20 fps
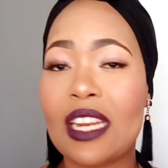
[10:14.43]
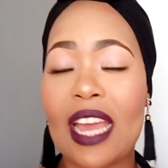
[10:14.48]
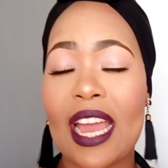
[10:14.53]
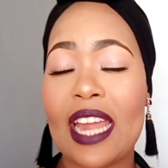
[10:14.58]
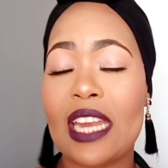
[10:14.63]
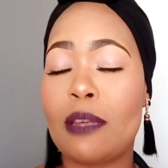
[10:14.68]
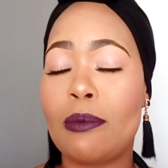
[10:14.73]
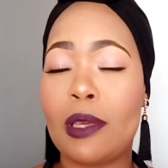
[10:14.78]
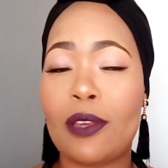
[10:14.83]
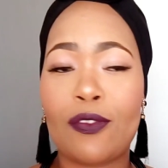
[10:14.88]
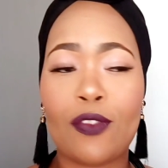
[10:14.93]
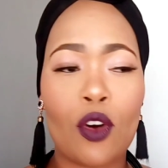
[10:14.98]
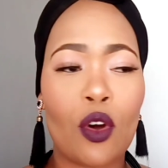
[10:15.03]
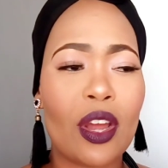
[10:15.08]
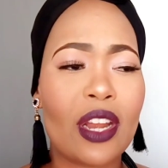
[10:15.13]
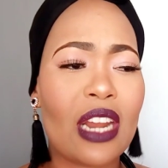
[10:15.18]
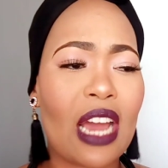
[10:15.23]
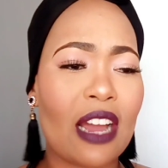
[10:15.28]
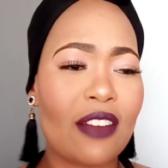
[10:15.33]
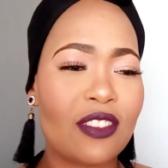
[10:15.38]
any before
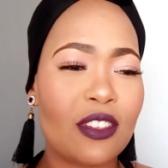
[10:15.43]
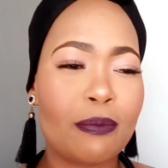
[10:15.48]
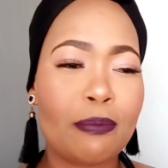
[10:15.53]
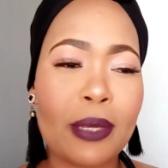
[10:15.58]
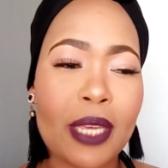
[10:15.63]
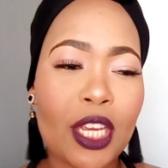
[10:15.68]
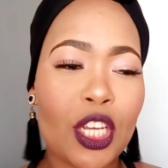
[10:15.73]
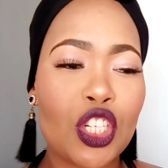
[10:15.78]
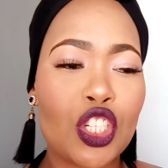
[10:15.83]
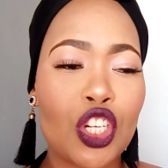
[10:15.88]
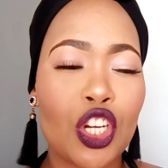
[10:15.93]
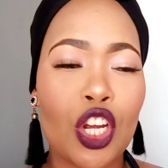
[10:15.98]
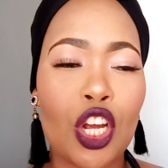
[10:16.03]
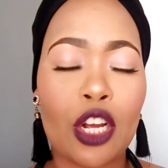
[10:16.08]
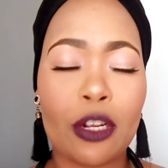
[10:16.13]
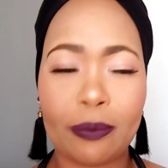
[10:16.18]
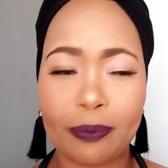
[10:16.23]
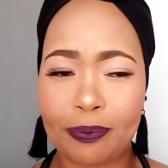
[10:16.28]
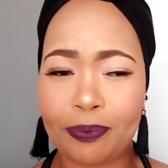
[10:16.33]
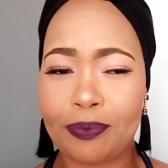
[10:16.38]
and after
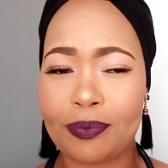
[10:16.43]
picture.